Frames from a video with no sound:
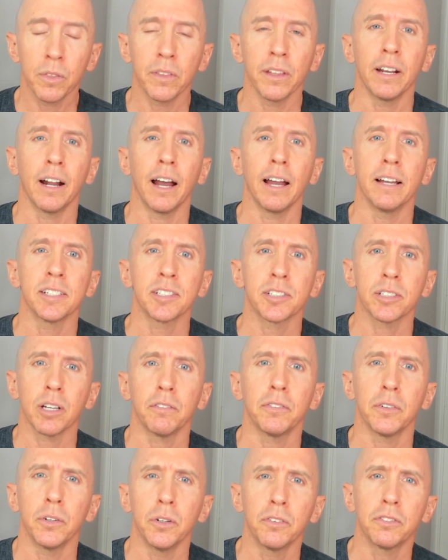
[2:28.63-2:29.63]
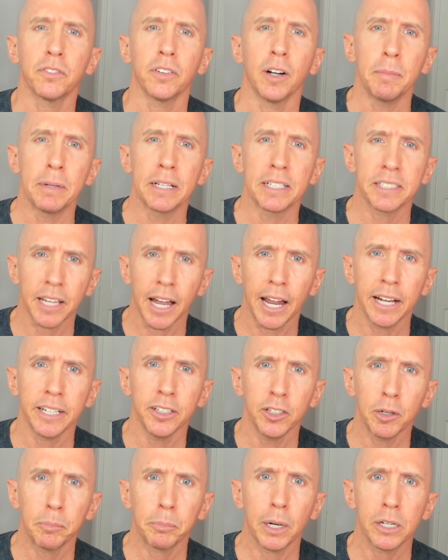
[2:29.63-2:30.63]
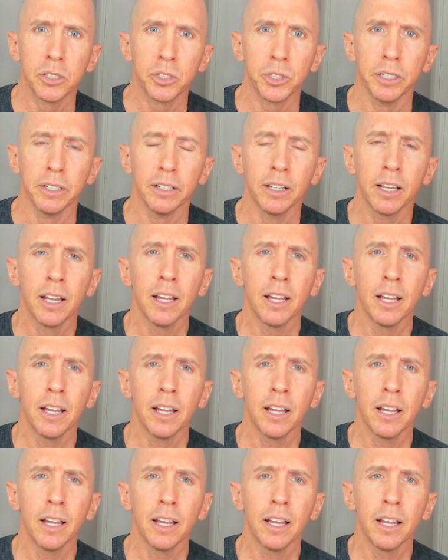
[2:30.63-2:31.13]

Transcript: that I suffered from anxiety and depression.